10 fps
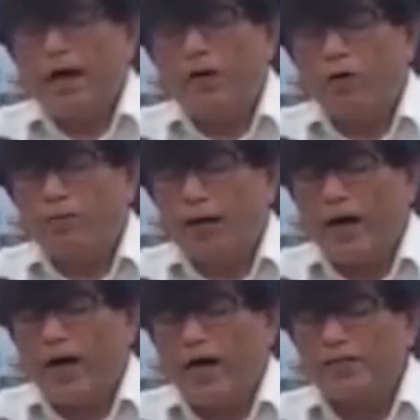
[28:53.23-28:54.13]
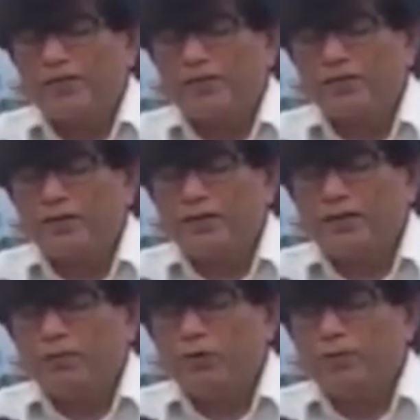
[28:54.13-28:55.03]
I hold my heart,
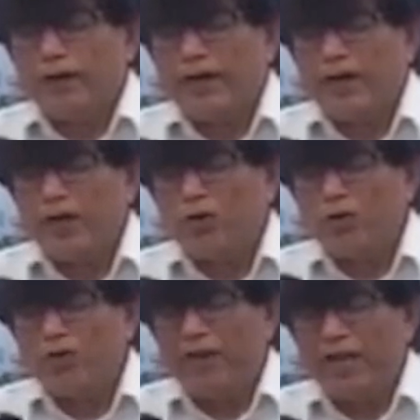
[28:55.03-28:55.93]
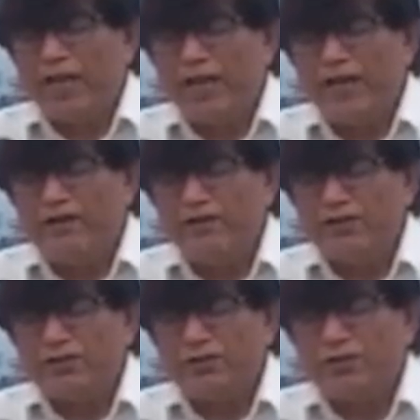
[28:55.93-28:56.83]
put my quivering
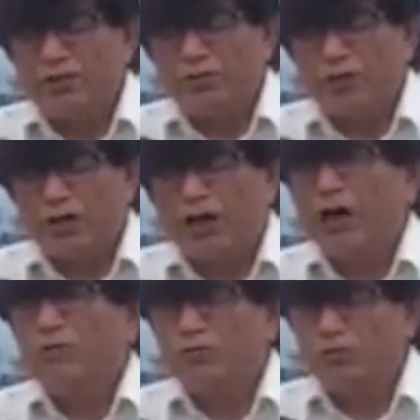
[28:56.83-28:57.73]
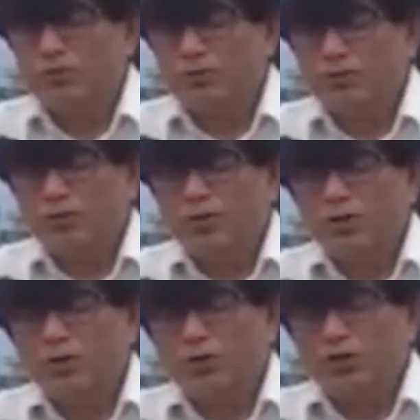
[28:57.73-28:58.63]
ears to the ground
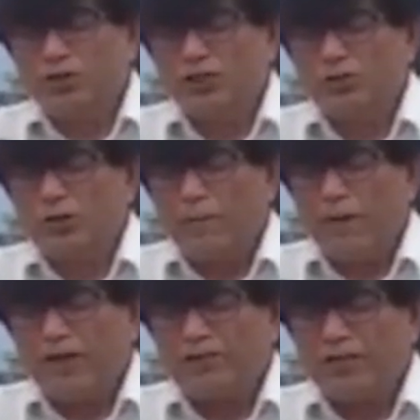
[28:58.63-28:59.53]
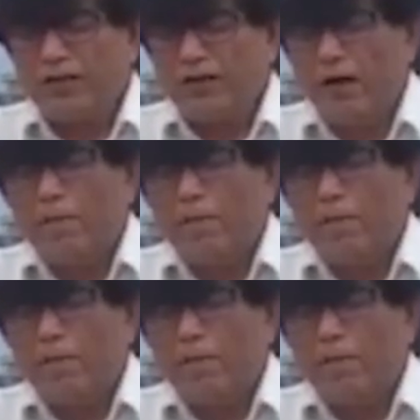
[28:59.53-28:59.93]
to listen to the piercing